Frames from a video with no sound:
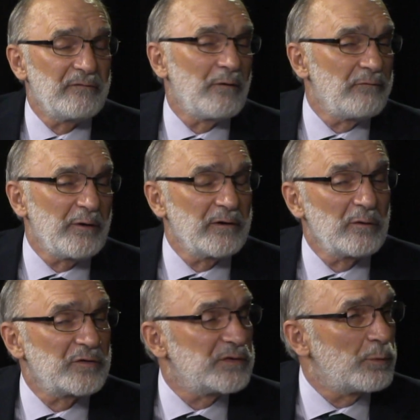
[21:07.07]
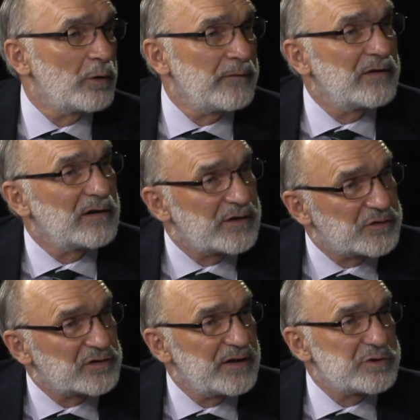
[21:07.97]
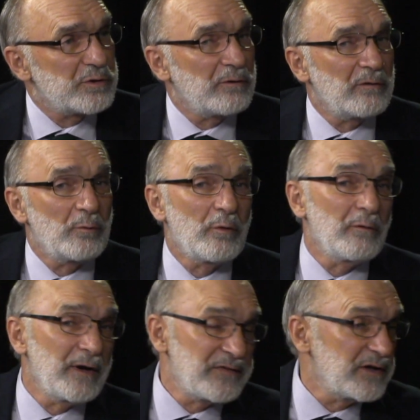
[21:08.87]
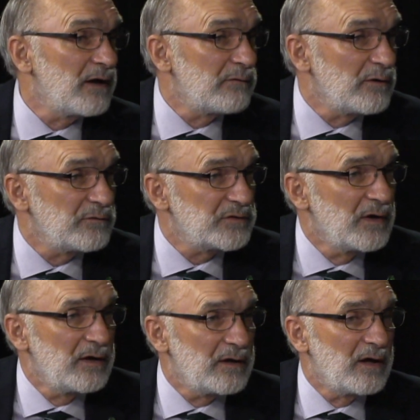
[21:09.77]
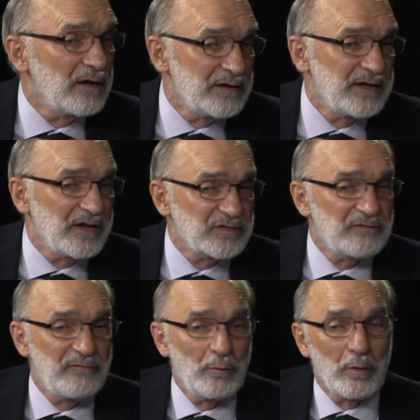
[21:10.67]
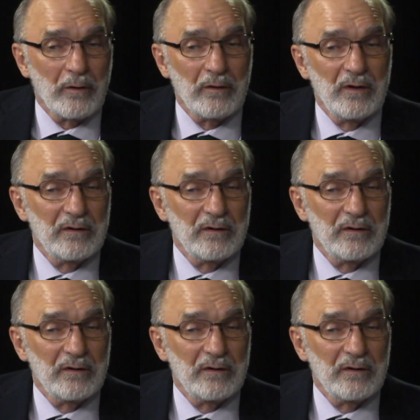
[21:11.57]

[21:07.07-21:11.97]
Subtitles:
or very little support in the legislature or at the governor's desk for